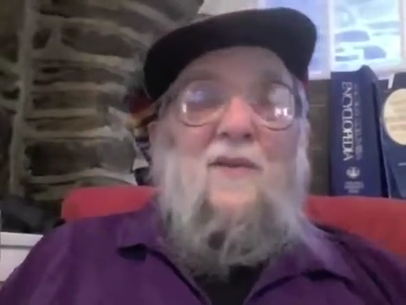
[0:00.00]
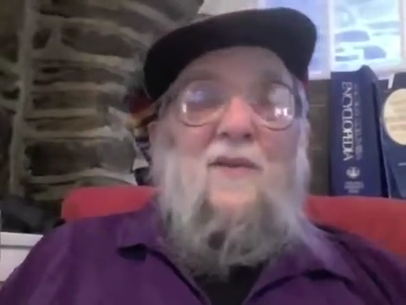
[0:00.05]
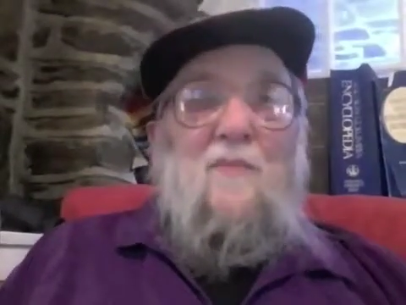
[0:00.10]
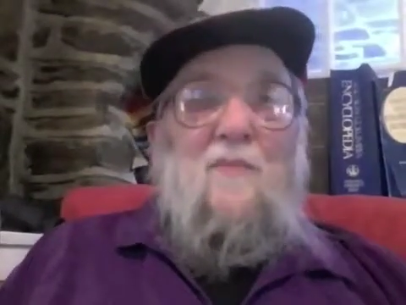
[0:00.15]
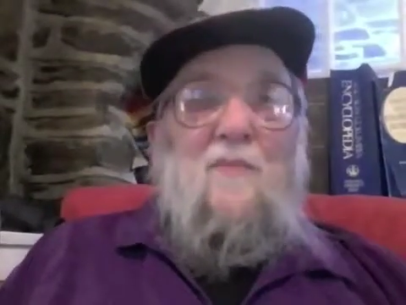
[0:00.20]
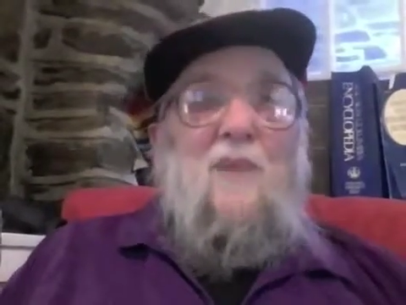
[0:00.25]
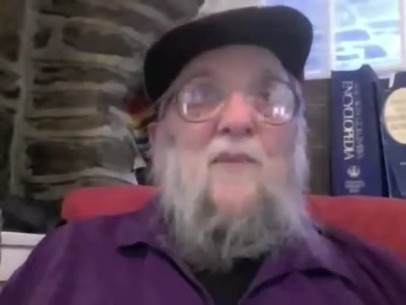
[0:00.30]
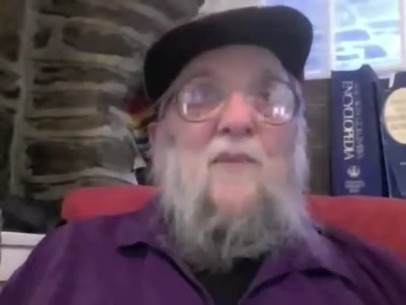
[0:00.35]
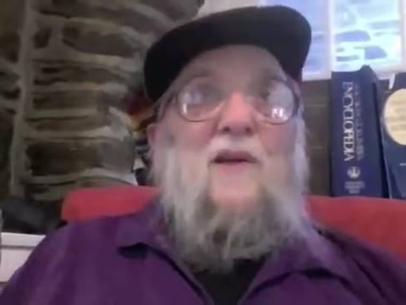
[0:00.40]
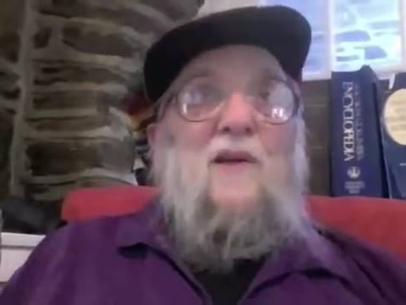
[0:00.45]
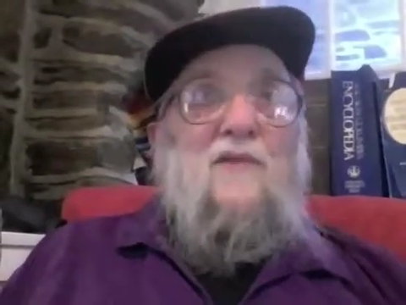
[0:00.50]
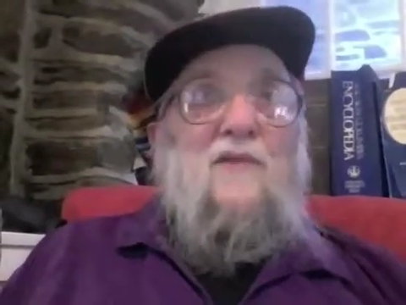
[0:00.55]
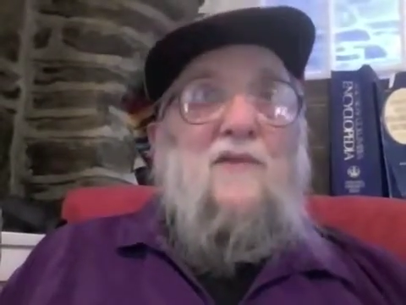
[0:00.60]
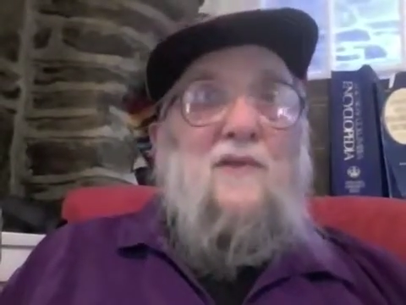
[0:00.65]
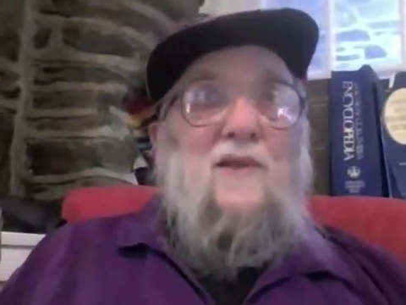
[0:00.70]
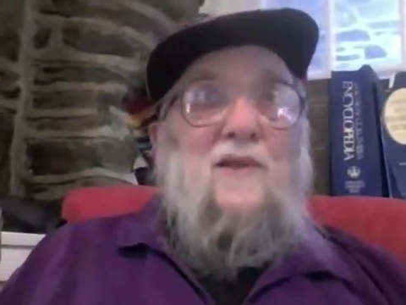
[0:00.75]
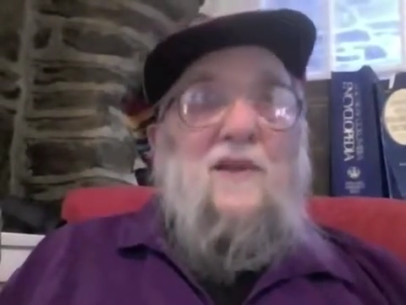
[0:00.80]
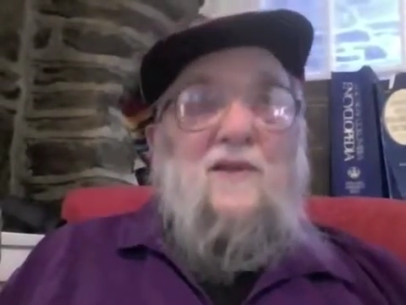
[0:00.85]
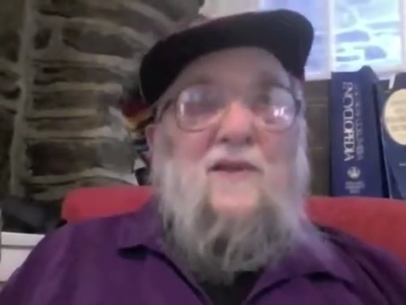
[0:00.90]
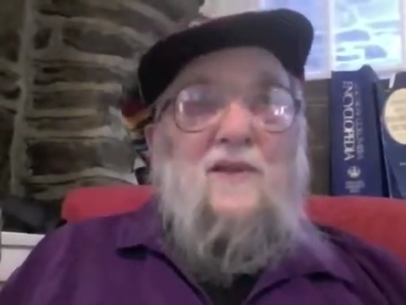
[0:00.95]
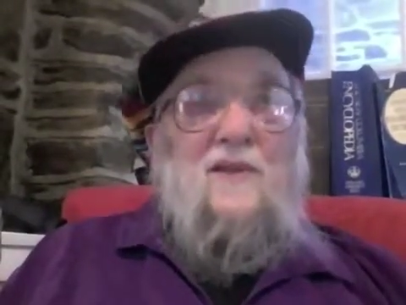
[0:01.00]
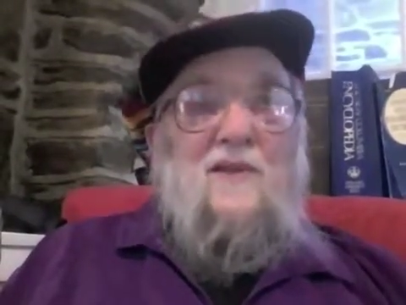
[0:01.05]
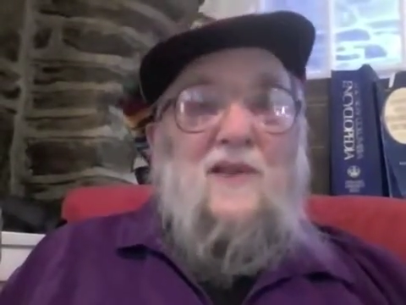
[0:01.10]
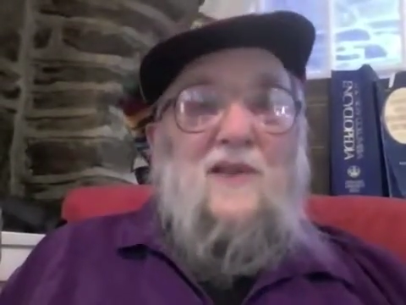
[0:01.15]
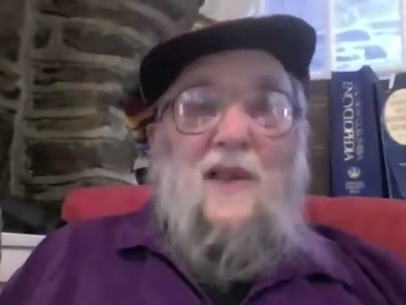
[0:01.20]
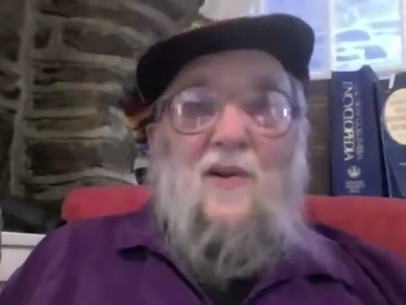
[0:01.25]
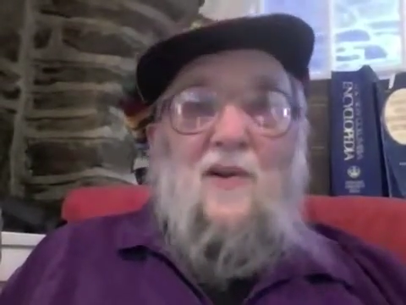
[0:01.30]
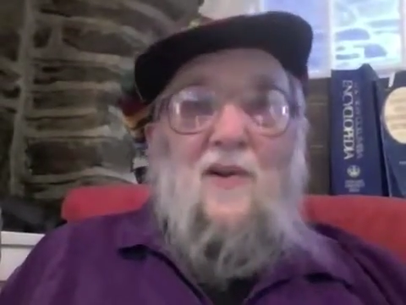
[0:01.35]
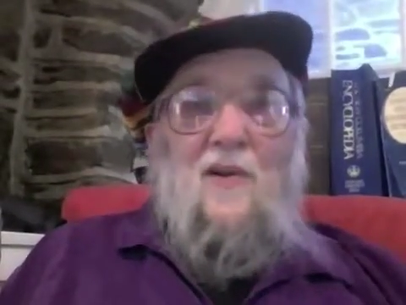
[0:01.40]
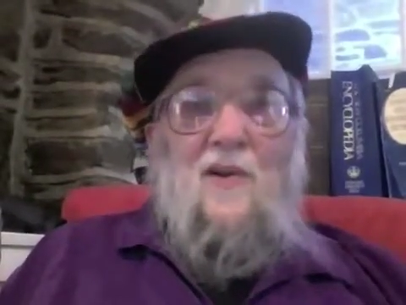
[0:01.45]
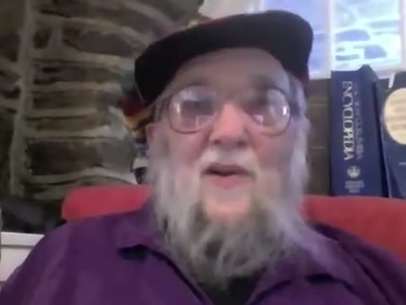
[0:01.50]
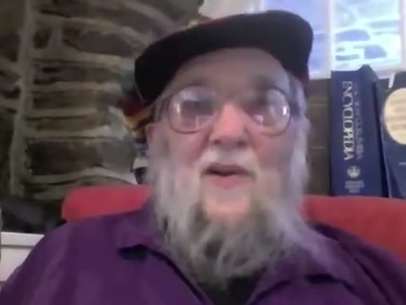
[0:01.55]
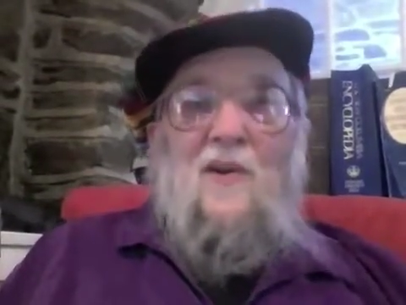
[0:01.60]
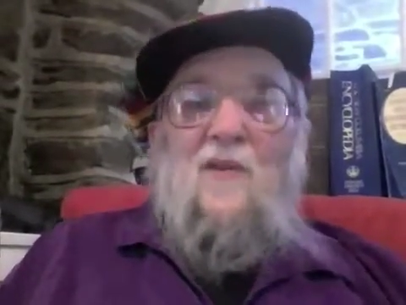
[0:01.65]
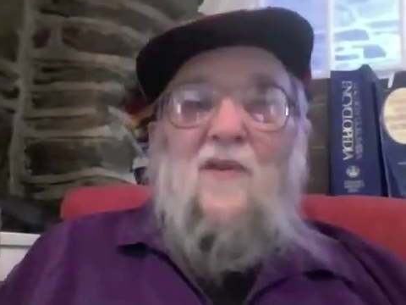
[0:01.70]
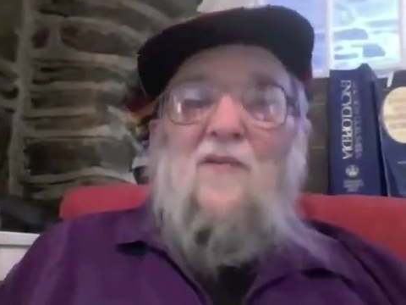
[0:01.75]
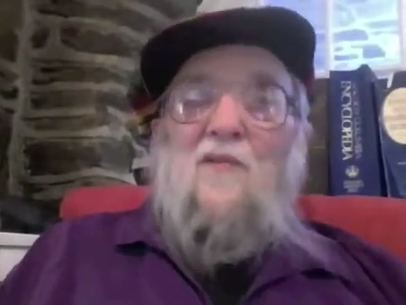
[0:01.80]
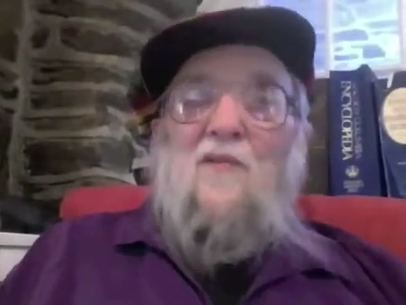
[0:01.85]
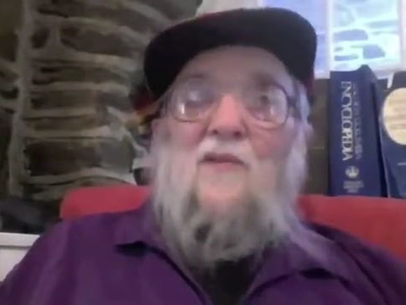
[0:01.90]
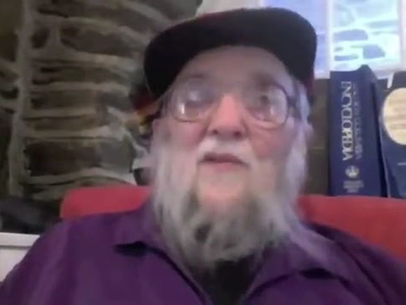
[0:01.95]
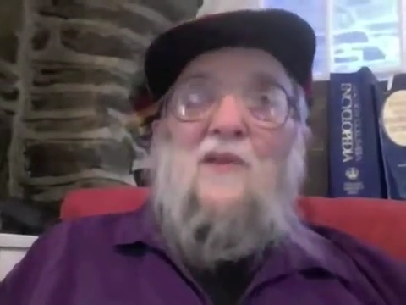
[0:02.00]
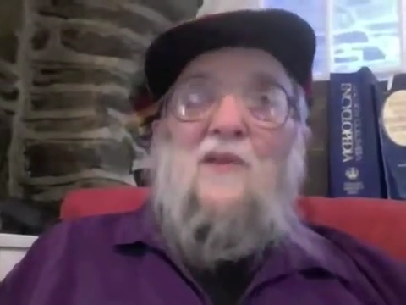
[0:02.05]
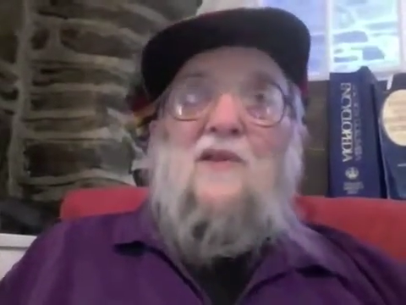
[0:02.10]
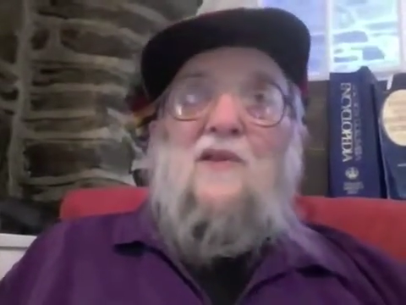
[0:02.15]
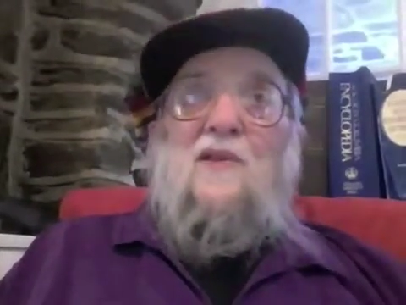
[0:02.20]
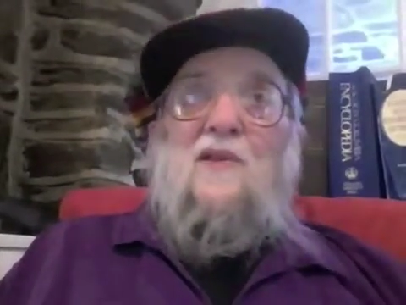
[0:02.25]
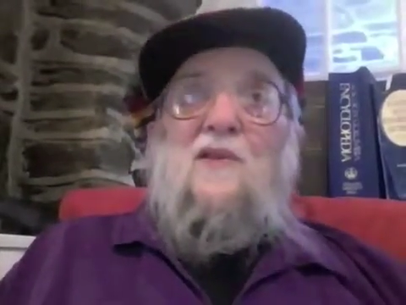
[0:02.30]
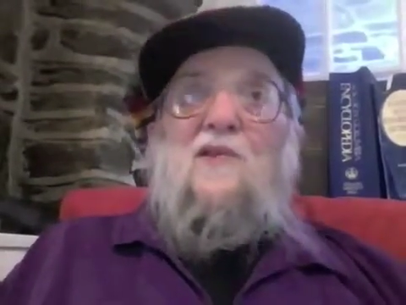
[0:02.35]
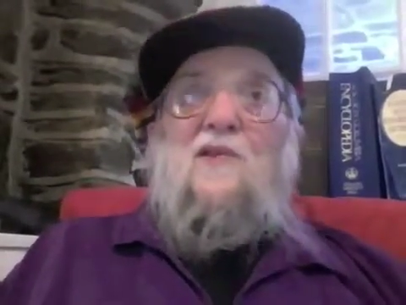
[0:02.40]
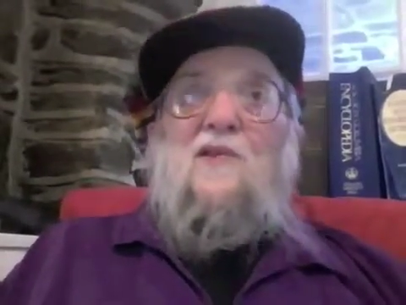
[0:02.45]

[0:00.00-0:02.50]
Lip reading: Maybe even statehood for DC.